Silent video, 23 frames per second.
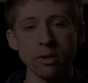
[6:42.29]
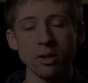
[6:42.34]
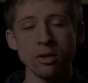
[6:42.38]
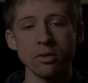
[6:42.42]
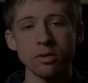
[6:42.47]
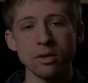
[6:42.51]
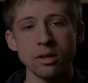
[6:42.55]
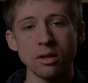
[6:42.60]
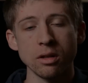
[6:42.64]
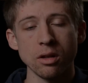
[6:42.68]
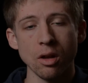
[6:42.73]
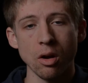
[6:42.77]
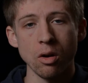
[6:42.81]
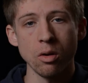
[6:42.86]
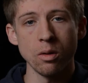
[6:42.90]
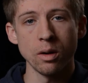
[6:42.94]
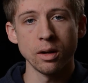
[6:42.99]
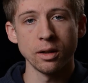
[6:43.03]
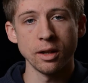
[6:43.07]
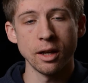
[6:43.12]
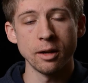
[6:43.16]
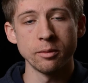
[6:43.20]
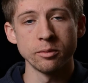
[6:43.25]
we're using the
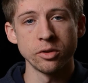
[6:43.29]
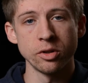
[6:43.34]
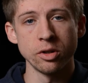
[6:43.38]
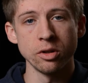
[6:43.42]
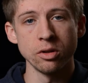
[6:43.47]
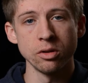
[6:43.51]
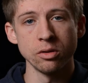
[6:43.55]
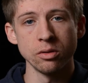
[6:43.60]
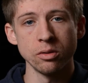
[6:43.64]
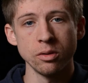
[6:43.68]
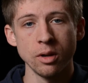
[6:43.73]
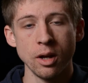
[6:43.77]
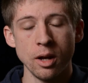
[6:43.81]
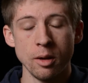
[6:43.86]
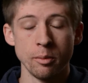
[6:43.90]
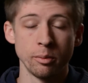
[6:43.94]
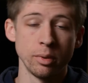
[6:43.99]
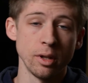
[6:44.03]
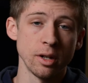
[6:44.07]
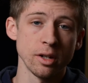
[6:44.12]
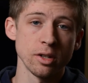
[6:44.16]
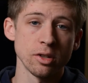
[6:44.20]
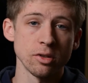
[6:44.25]
OLM-2
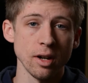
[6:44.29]
plugged